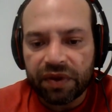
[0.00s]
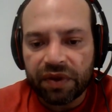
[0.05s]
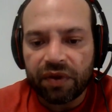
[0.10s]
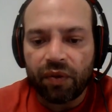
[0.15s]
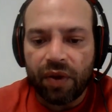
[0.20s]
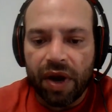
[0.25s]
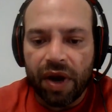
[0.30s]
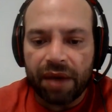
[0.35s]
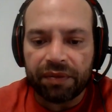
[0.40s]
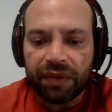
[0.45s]

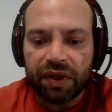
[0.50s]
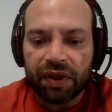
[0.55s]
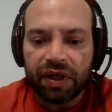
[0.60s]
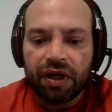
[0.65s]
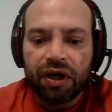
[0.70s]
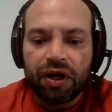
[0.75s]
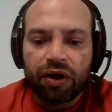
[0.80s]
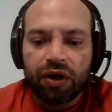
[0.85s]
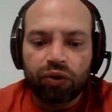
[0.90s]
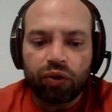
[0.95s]
RAM,
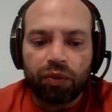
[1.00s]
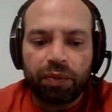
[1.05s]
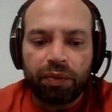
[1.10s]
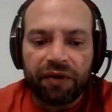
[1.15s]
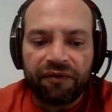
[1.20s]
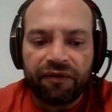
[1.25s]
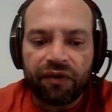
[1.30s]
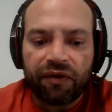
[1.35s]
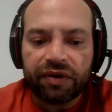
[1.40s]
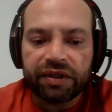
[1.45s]
to
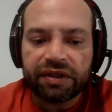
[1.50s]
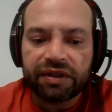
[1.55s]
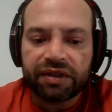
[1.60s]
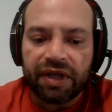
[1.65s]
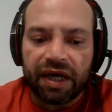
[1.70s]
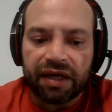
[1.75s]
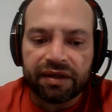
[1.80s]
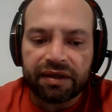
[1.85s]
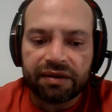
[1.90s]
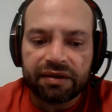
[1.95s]
perform its
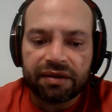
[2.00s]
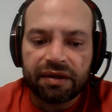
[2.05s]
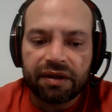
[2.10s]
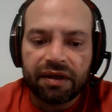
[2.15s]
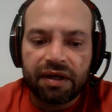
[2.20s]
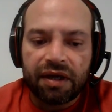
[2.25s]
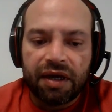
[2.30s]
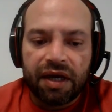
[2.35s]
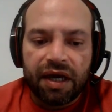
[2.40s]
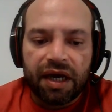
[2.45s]
tasks.
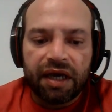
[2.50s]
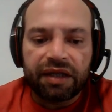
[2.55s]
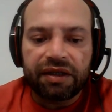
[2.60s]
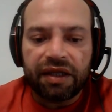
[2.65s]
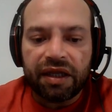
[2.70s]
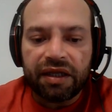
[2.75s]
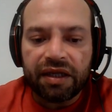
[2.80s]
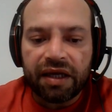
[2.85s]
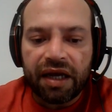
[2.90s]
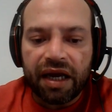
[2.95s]
A
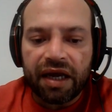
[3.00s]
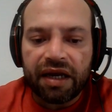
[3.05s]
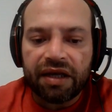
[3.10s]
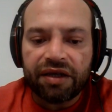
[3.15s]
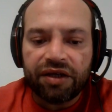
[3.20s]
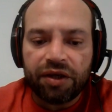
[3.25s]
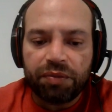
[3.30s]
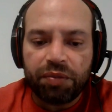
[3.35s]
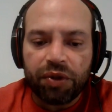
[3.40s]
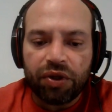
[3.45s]
dedicated
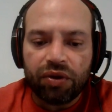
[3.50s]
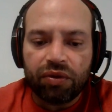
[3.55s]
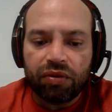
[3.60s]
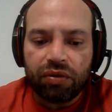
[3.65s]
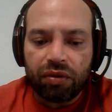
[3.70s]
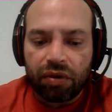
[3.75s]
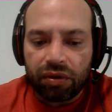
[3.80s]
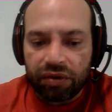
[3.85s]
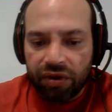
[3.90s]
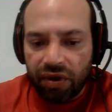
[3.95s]
GPU,
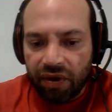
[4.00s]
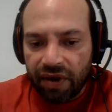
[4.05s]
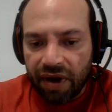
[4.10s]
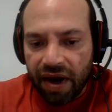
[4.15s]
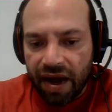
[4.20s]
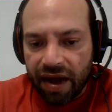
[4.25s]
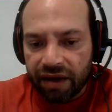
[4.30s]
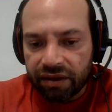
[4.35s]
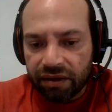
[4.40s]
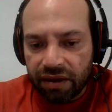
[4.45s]
on the other
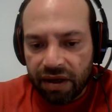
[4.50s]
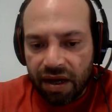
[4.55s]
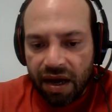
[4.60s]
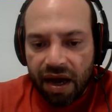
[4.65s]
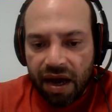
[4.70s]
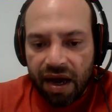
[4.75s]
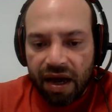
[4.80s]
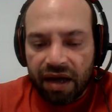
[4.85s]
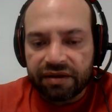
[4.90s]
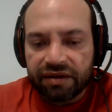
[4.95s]
hand,
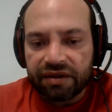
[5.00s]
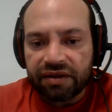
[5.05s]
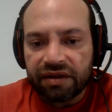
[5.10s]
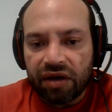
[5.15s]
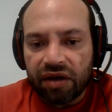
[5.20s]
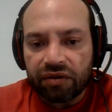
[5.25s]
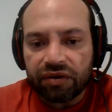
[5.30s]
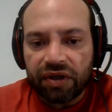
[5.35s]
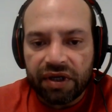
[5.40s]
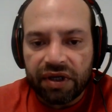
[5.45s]
has its
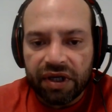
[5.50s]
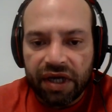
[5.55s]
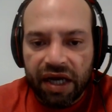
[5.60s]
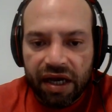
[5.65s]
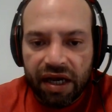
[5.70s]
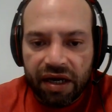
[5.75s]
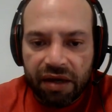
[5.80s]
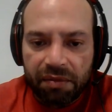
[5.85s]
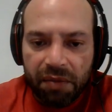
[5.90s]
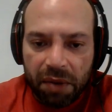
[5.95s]
own
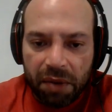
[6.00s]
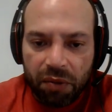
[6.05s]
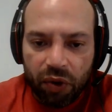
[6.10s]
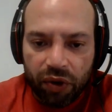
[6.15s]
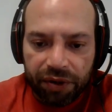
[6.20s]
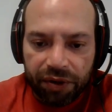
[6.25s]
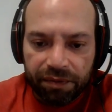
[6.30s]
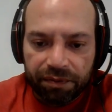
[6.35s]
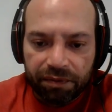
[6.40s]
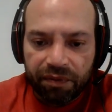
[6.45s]
dedicated memory,
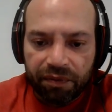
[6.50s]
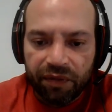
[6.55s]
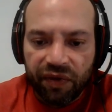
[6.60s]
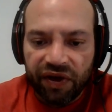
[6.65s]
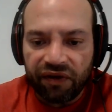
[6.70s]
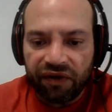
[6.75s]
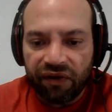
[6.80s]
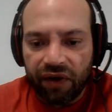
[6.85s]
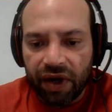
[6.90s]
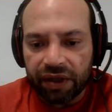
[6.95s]

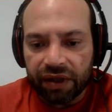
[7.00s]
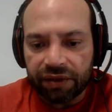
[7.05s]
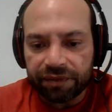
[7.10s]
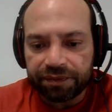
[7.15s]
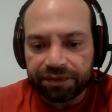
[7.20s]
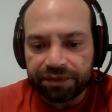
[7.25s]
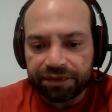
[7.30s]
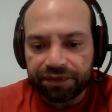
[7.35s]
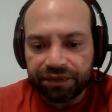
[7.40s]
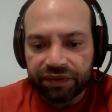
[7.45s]
VRAM,
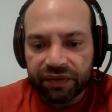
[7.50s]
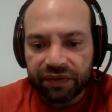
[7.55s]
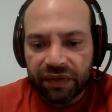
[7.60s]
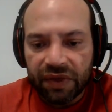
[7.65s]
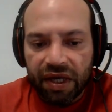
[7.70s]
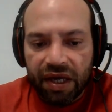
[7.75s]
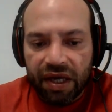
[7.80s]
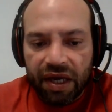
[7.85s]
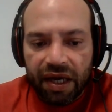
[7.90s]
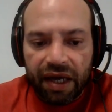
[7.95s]

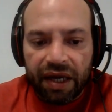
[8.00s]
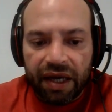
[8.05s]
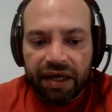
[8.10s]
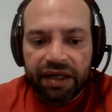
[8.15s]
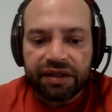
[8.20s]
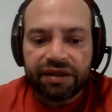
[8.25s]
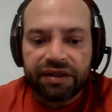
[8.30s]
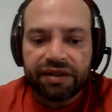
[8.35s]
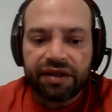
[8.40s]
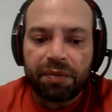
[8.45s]
and
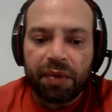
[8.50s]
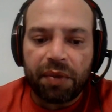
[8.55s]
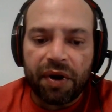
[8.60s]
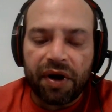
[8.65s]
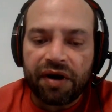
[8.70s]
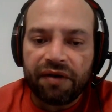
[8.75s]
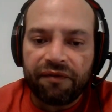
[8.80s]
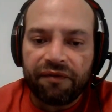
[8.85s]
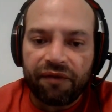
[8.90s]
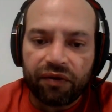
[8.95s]
is
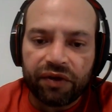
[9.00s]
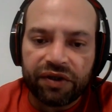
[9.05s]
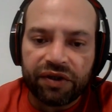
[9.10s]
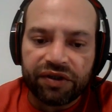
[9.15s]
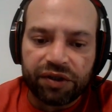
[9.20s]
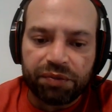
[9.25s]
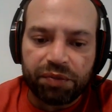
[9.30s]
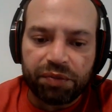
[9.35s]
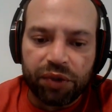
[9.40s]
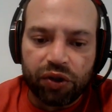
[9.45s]
separated from the
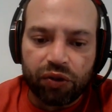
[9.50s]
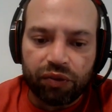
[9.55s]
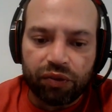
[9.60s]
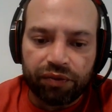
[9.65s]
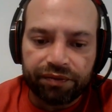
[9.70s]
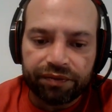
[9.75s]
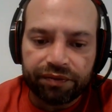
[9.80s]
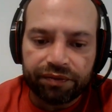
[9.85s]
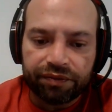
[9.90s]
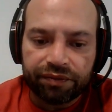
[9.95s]
CPU,
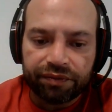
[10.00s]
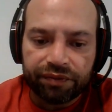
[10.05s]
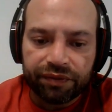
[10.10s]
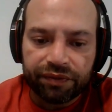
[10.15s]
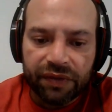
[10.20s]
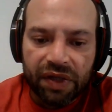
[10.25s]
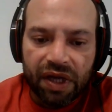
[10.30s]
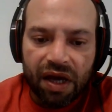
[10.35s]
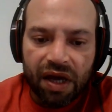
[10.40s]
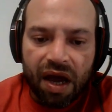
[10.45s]

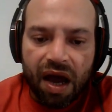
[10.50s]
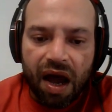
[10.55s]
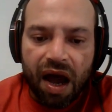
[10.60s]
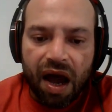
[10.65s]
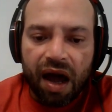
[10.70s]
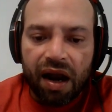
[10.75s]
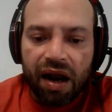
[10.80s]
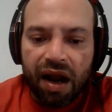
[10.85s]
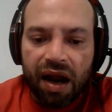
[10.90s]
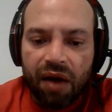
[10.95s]

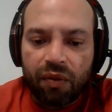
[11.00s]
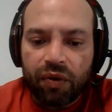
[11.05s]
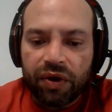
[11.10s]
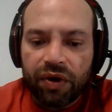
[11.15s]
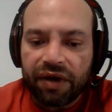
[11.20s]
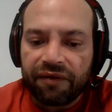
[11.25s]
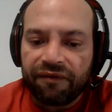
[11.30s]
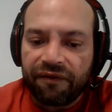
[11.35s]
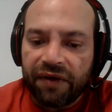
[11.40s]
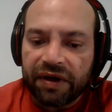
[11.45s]
allowing
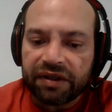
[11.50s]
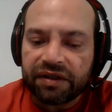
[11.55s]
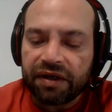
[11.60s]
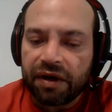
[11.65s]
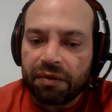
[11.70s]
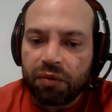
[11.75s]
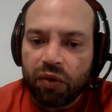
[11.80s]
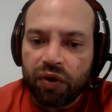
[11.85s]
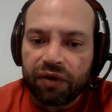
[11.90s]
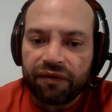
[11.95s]
a faster
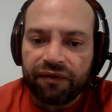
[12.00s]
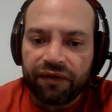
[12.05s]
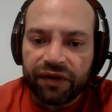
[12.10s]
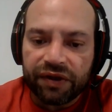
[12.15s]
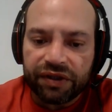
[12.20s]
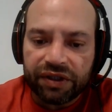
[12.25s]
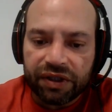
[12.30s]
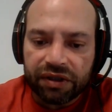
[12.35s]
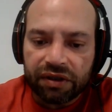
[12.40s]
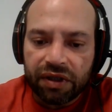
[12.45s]
and more
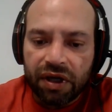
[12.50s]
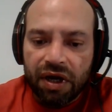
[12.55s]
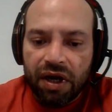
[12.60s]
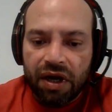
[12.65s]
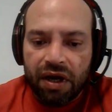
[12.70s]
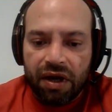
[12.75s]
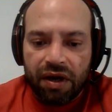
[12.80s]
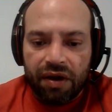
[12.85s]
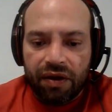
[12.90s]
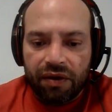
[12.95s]
efficient
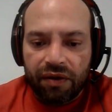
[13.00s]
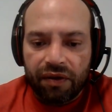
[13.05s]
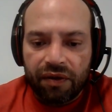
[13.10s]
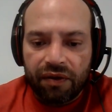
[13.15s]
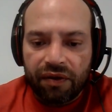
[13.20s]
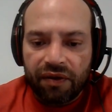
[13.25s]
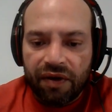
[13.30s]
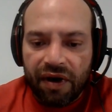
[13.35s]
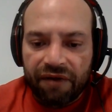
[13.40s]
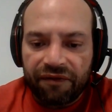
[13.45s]

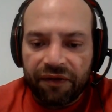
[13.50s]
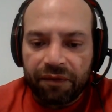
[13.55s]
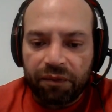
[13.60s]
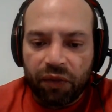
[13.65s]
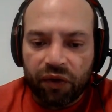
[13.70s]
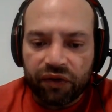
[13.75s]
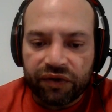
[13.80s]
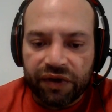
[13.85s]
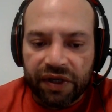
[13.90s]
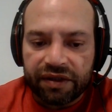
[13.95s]
graphic
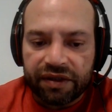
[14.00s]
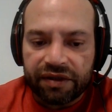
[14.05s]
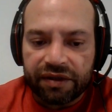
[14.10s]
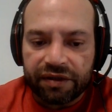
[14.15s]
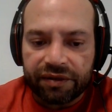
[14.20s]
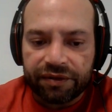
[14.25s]
processing.